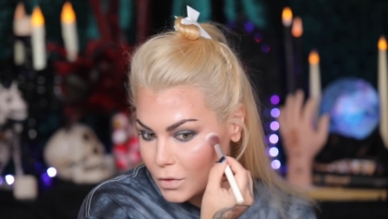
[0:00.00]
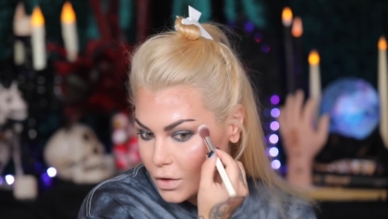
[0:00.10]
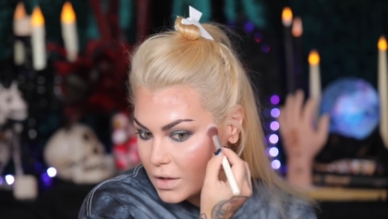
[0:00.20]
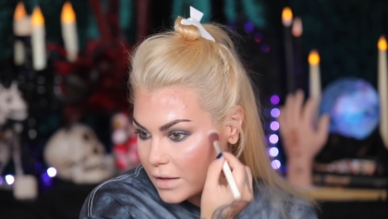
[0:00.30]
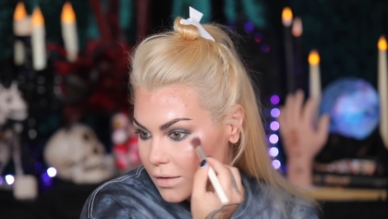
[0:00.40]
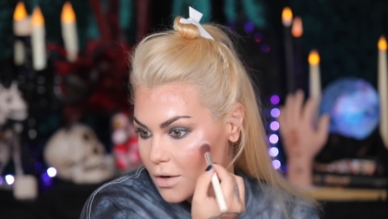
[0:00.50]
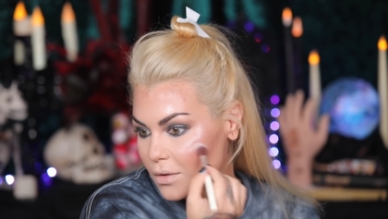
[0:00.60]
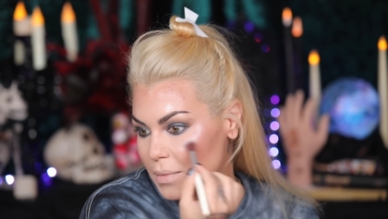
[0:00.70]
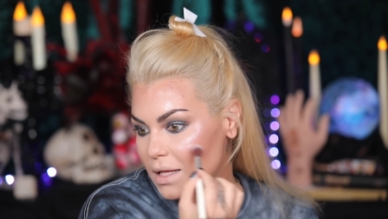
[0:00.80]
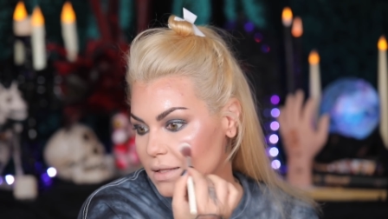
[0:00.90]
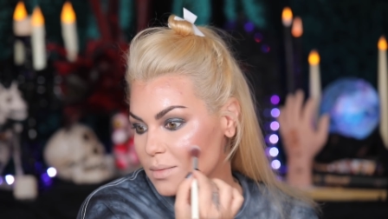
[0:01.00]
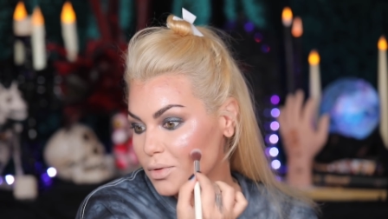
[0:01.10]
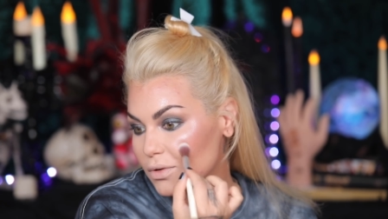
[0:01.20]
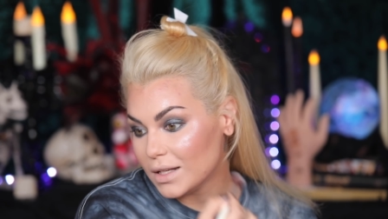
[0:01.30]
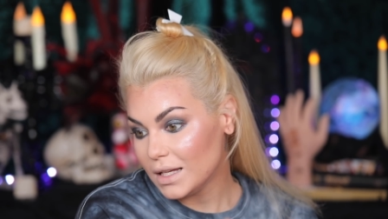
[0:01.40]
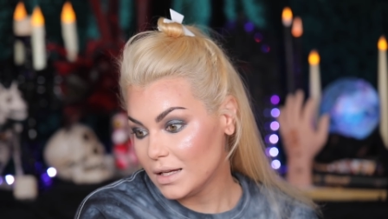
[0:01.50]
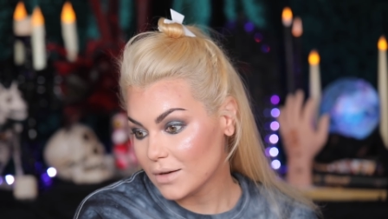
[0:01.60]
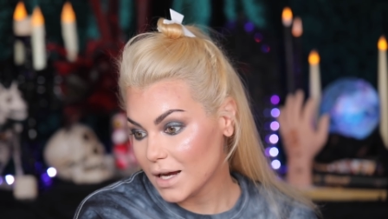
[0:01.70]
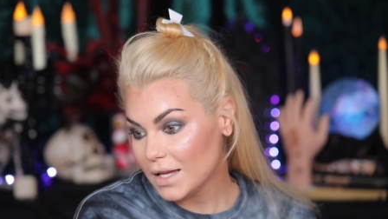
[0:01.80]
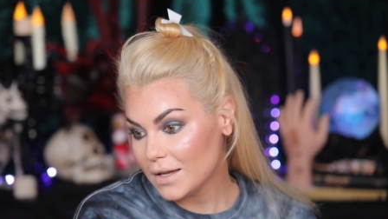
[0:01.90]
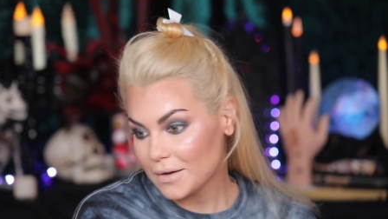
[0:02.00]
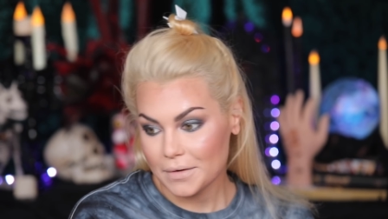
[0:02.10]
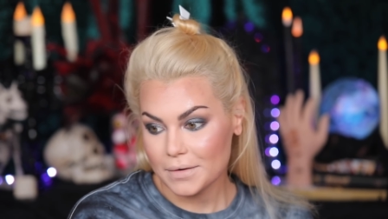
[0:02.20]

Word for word: Look at that though. I mean, that's pretty, right?